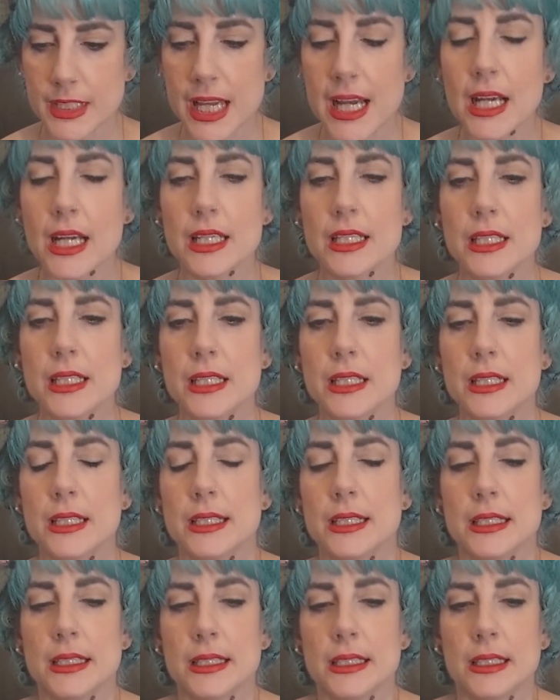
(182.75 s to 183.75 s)
I
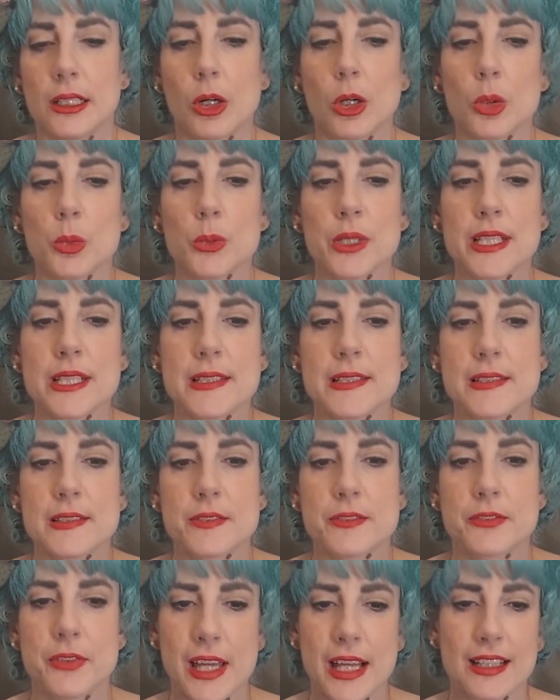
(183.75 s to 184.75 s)
always
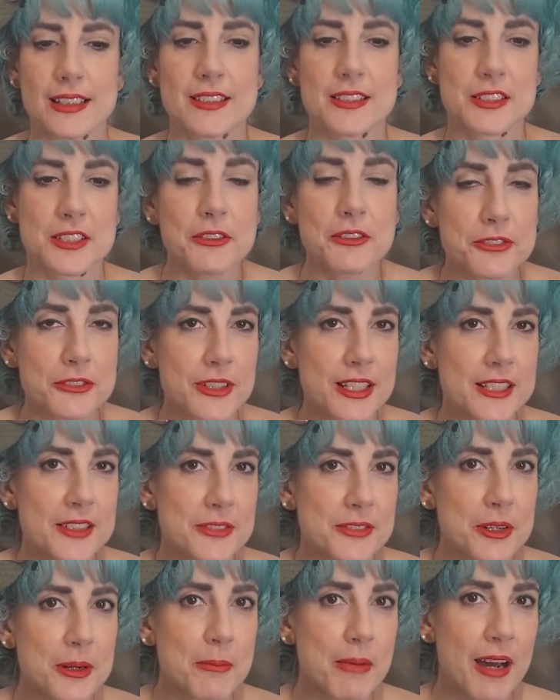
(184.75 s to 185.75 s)
felt
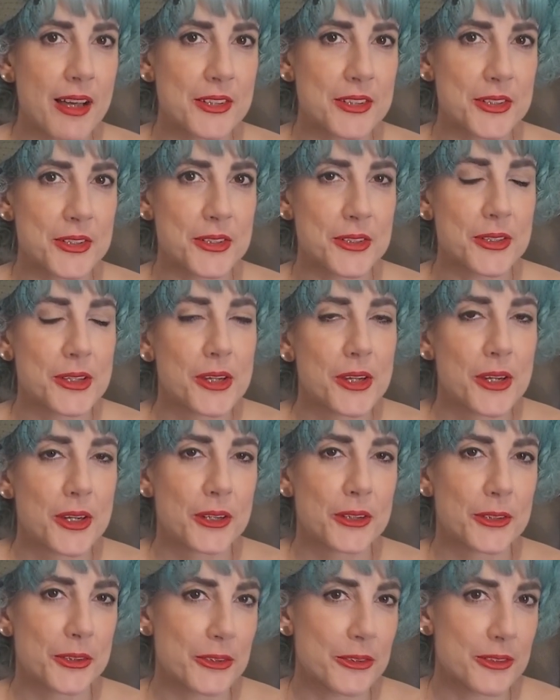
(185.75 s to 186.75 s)
different from other
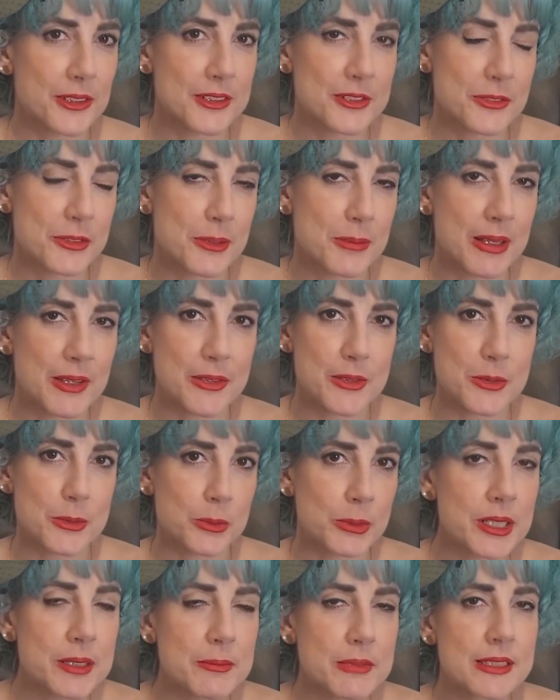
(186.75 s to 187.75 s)
girls, from other
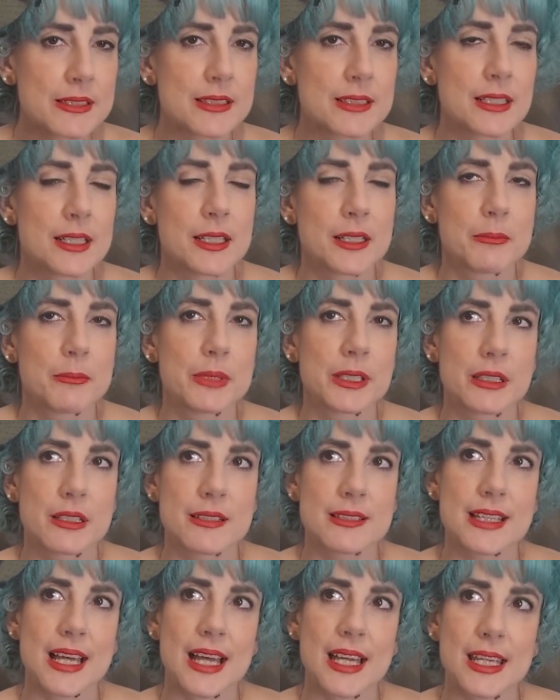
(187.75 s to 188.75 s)
women,
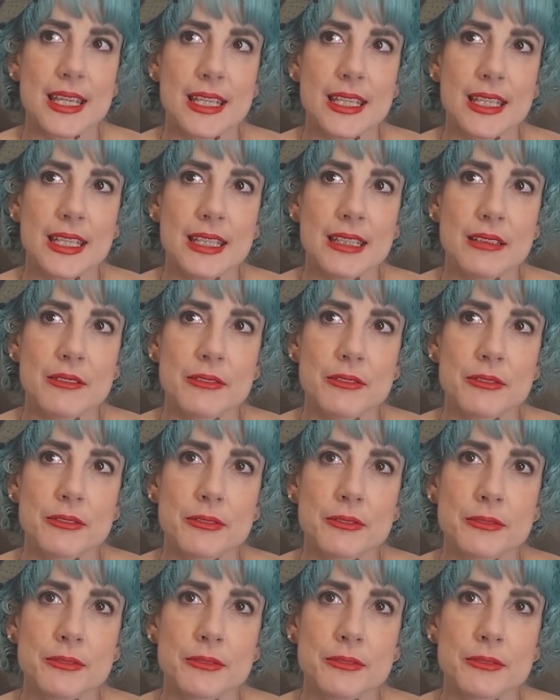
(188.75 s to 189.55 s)
because I